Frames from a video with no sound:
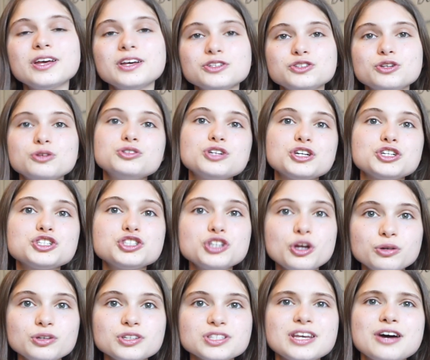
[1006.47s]
So just show
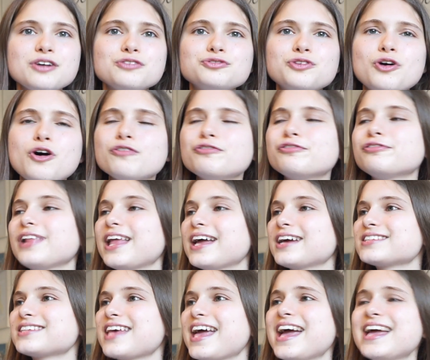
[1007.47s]
yourself off,
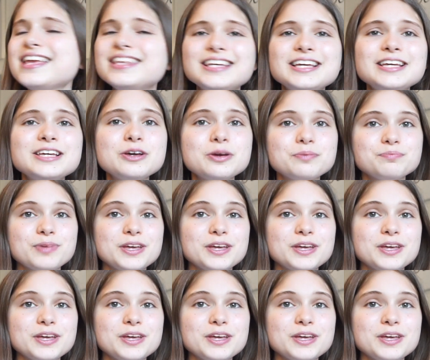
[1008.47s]
flex any